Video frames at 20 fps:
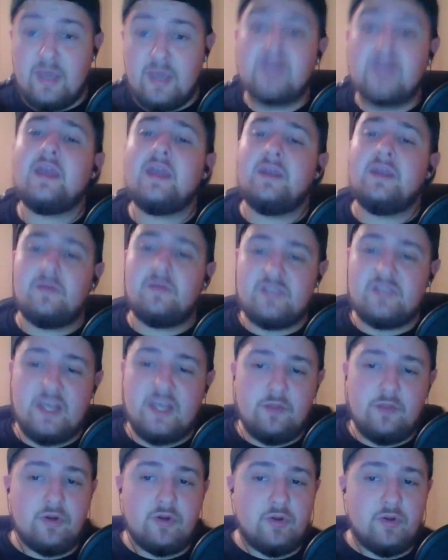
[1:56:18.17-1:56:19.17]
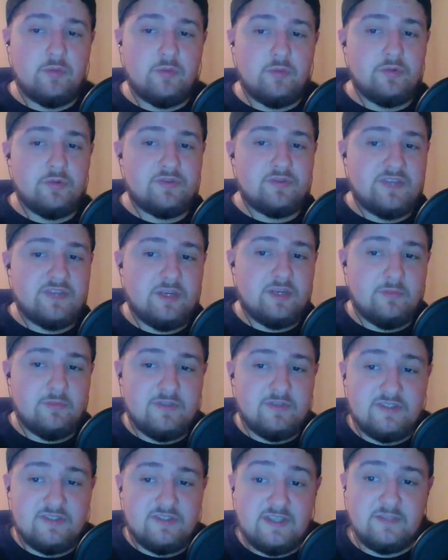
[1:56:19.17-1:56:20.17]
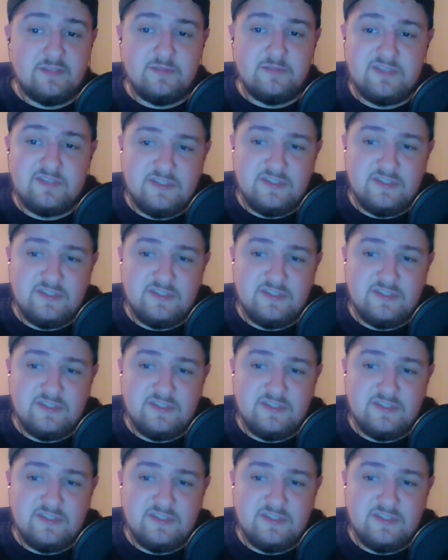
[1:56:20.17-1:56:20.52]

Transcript: And Taylor agreed with your sentiments.